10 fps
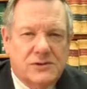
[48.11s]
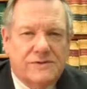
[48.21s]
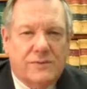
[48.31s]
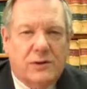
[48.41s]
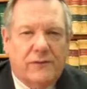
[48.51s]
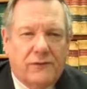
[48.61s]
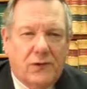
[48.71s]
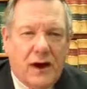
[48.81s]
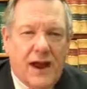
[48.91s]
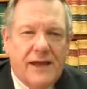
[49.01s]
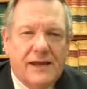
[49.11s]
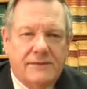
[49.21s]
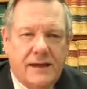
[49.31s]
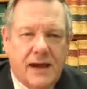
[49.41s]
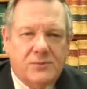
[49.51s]
from a variety of
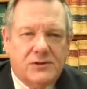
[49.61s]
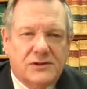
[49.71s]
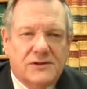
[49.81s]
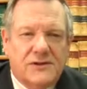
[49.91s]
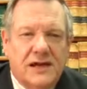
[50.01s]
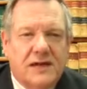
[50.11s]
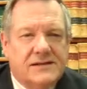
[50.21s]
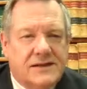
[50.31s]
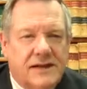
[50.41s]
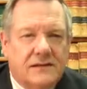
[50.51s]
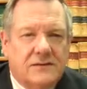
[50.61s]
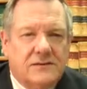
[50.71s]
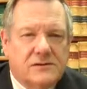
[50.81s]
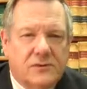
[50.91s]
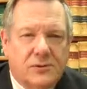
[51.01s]
options
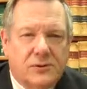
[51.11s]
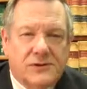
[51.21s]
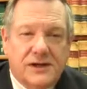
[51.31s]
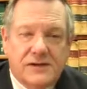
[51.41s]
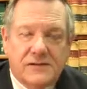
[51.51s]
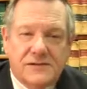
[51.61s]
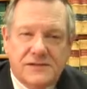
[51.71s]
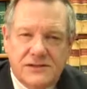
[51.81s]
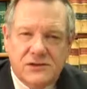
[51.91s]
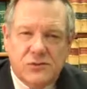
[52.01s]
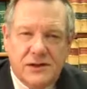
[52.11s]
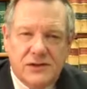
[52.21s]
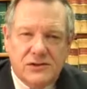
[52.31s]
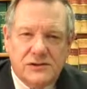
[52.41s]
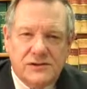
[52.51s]
tailored to particular
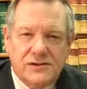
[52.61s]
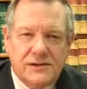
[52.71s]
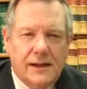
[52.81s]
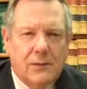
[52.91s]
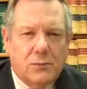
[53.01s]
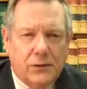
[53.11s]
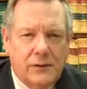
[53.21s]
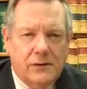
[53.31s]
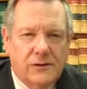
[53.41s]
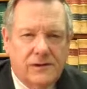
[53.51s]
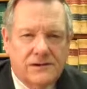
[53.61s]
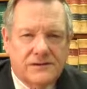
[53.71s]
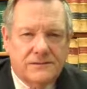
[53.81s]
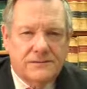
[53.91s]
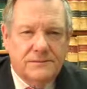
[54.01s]
situations and
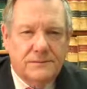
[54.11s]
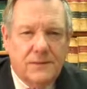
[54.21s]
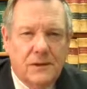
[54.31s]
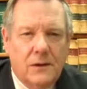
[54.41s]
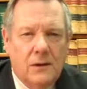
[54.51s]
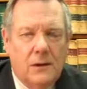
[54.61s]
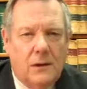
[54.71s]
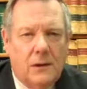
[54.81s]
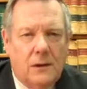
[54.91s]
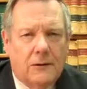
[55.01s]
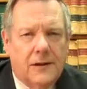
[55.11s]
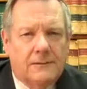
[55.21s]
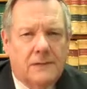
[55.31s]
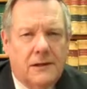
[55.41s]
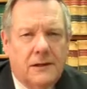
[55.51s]
priorities. All
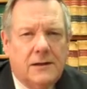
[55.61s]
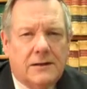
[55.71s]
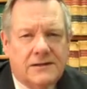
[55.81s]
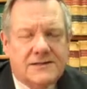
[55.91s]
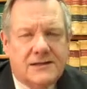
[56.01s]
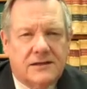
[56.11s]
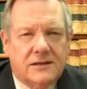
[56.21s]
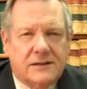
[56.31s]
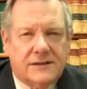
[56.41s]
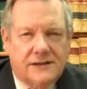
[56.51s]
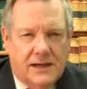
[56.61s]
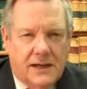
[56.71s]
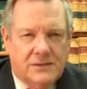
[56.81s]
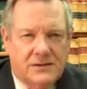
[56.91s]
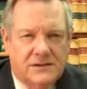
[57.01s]
right, let's take a look at the
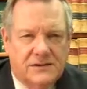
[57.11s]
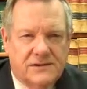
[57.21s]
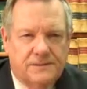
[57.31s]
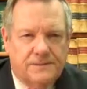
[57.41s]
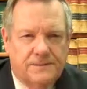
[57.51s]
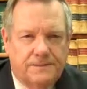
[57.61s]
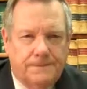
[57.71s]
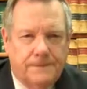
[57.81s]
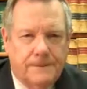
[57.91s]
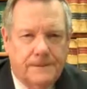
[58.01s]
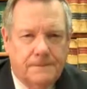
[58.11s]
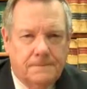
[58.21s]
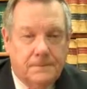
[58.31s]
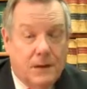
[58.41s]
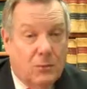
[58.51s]
options.
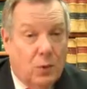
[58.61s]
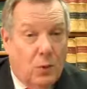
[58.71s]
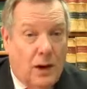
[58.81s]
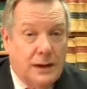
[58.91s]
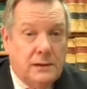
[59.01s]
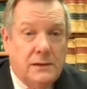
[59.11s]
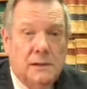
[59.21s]
Number one